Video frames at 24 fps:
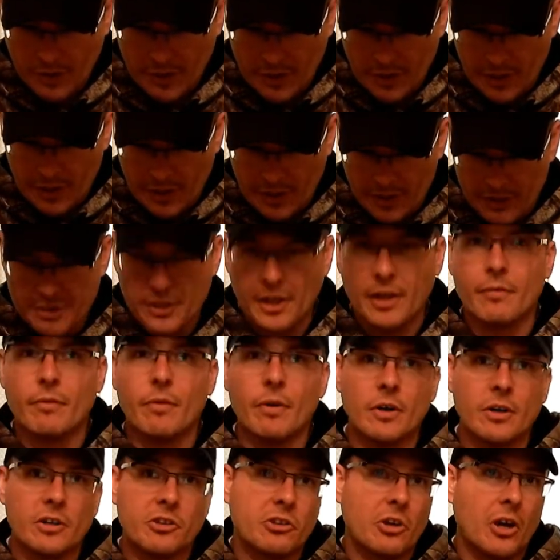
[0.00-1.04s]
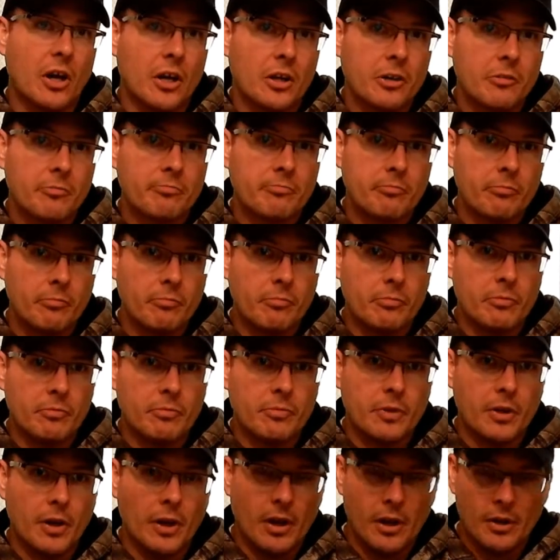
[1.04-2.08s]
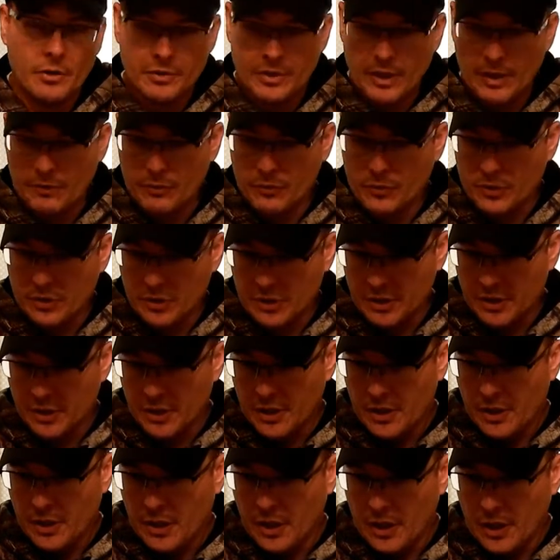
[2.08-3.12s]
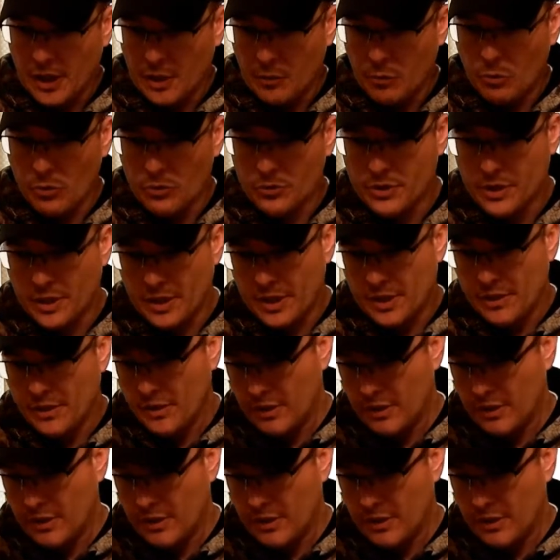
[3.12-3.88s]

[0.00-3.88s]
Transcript: a slide fire stock. Definitely, I will tell